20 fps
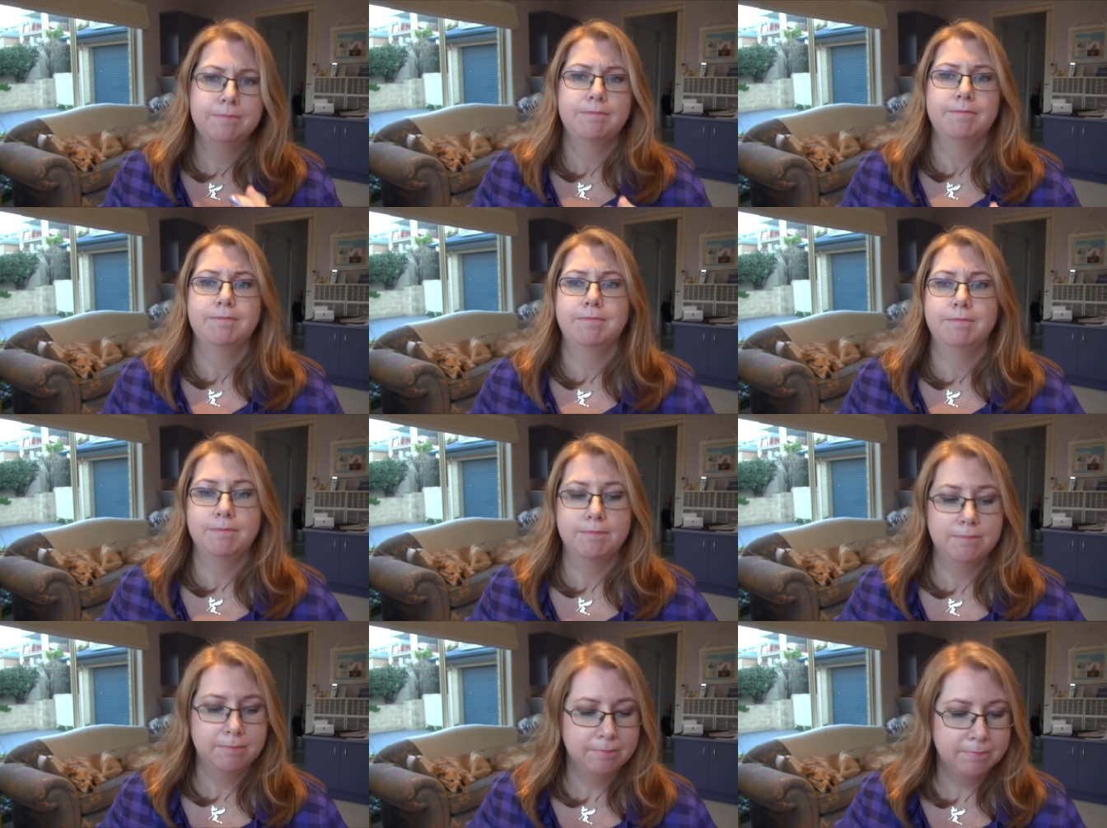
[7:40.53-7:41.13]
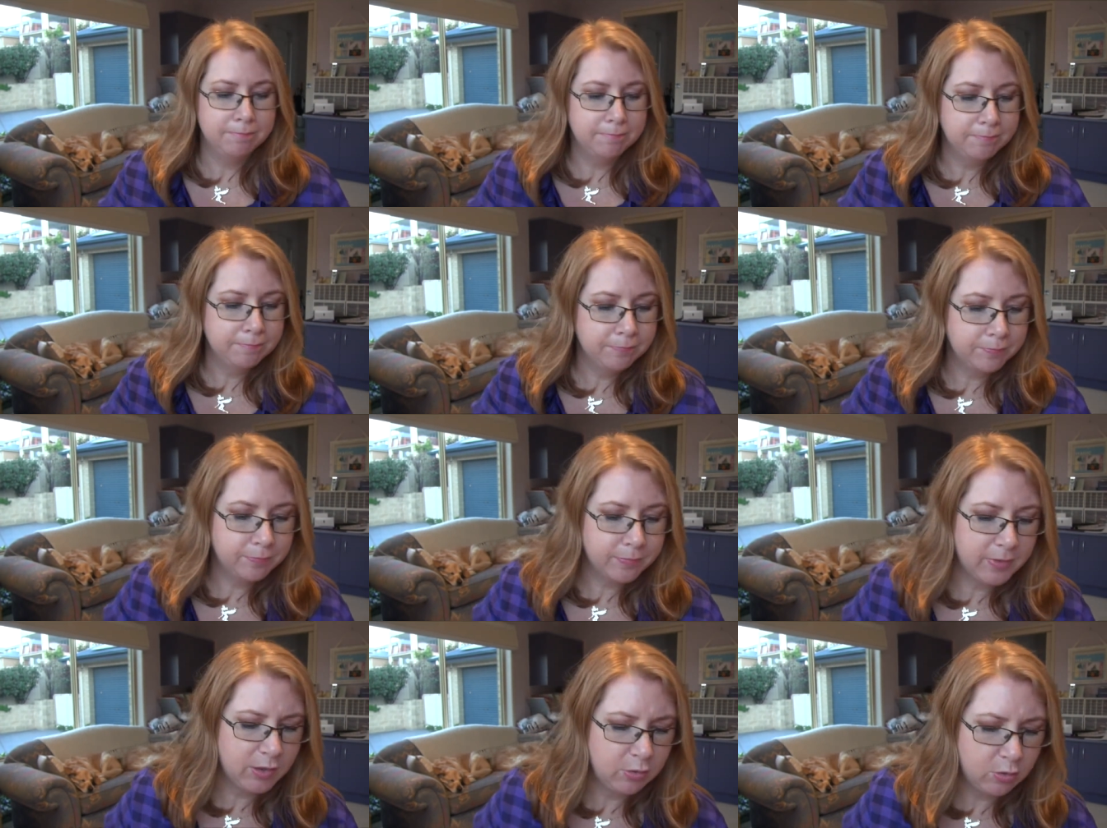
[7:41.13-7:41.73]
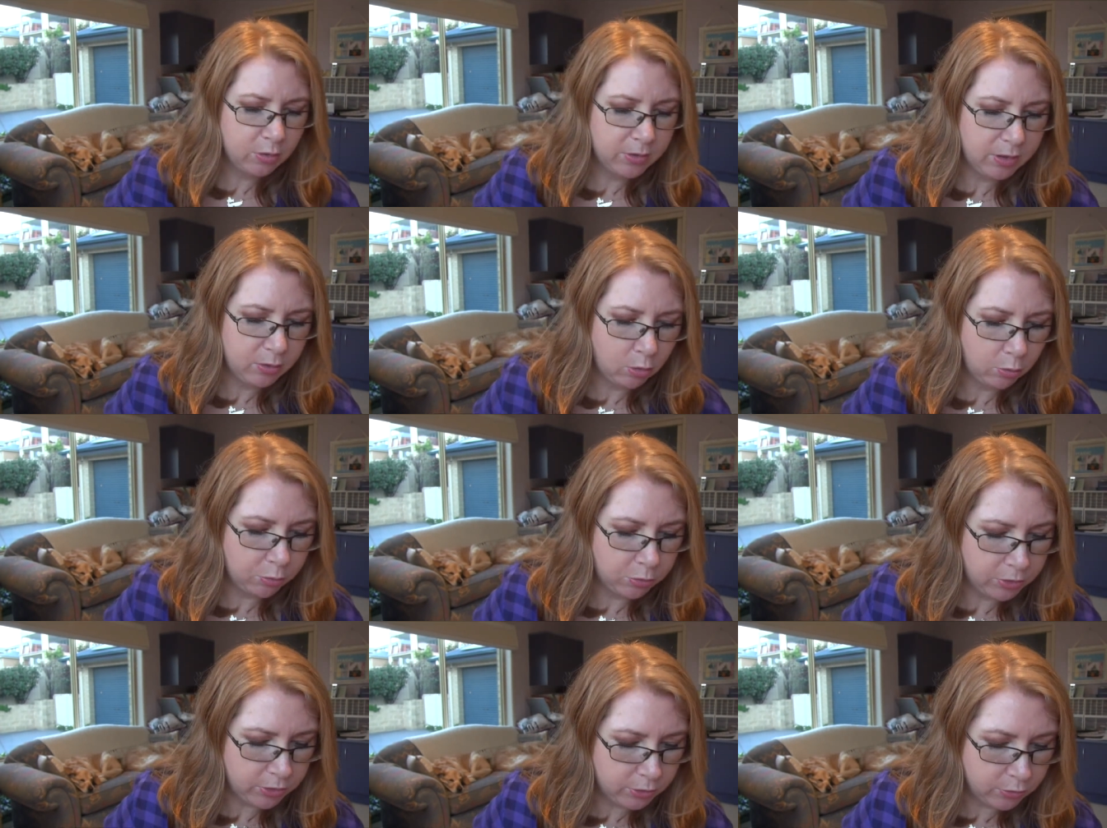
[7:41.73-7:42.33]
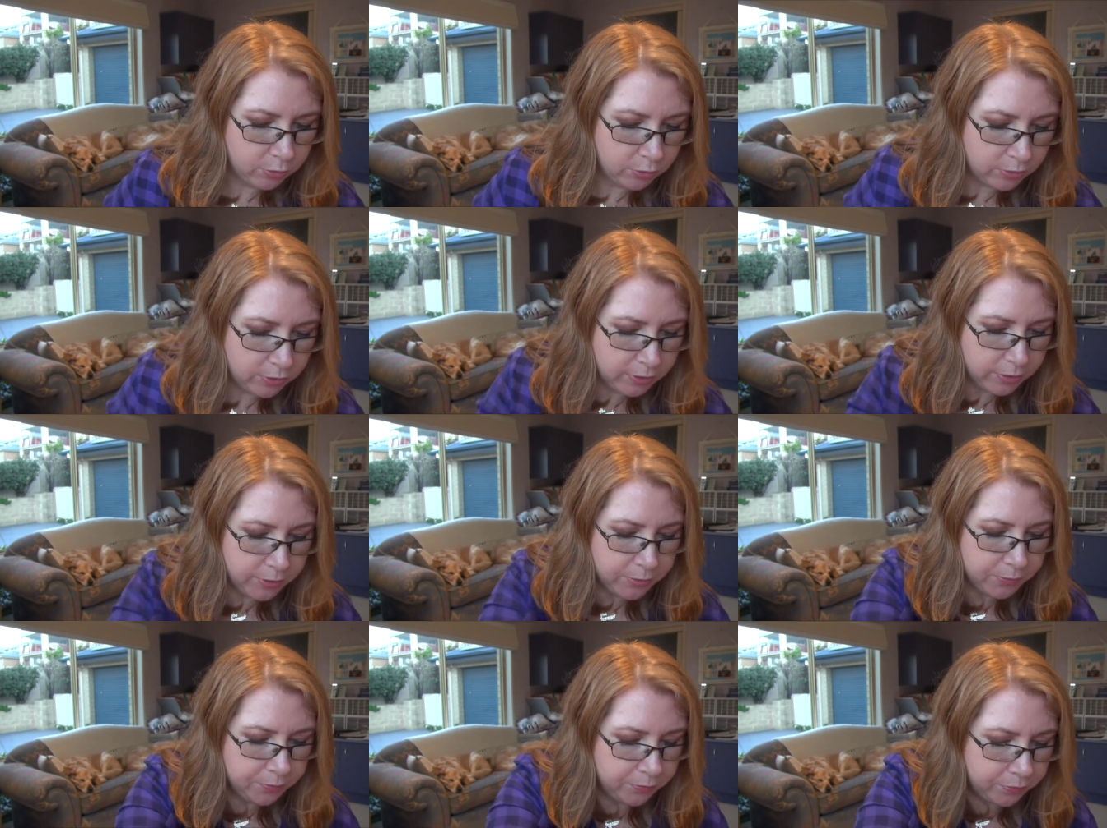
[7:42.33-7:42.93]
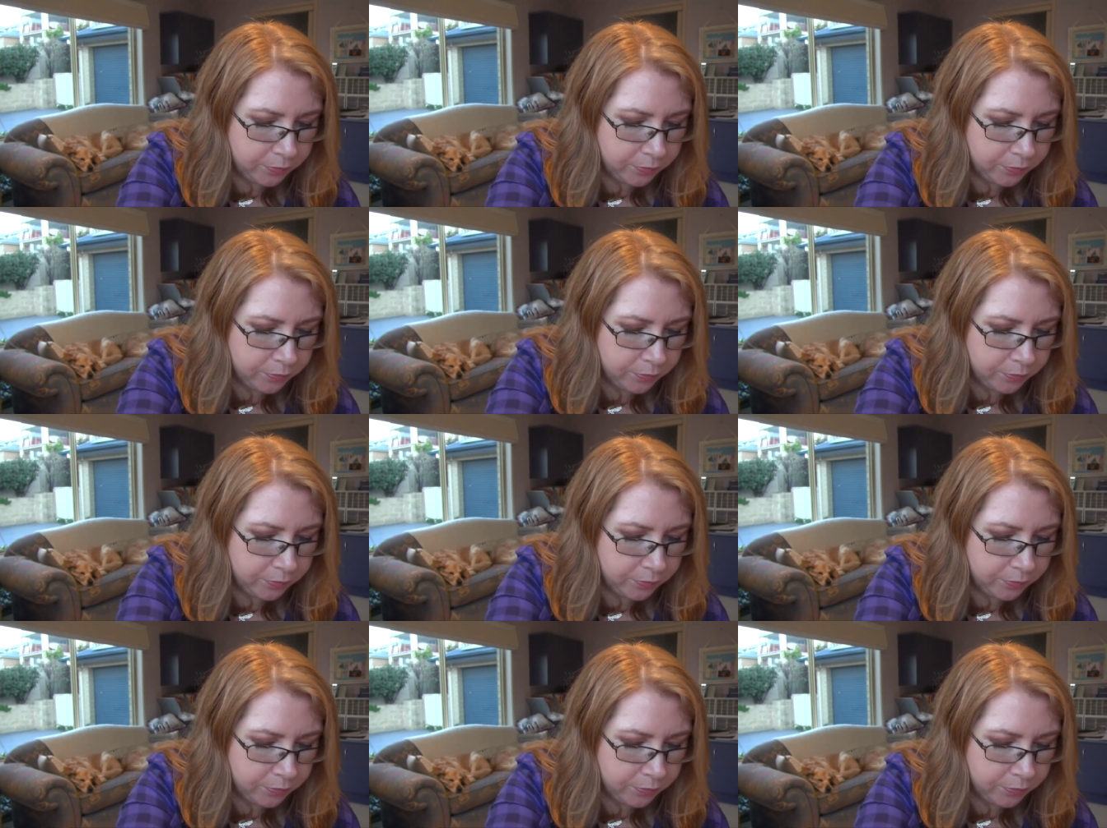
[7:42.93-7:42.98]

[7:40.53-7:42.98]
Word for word: Mm. They're, all, they're all pretty good though.